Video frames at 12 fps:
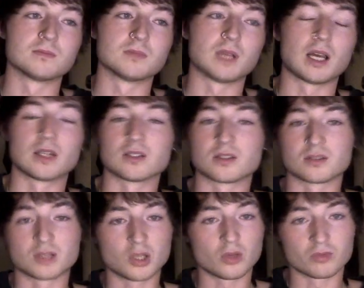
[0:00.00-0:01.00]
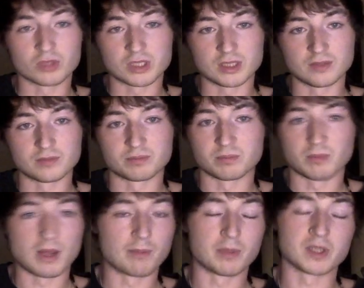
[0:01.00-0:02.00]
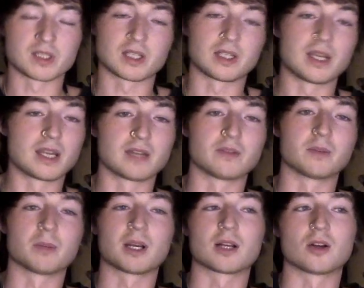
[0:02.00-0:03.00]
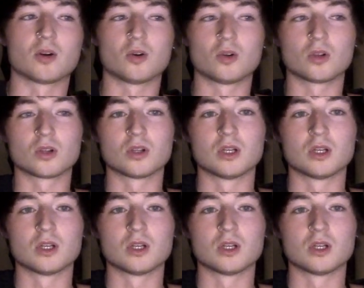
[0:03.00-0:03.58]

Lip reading: And to not receive basically anything back at all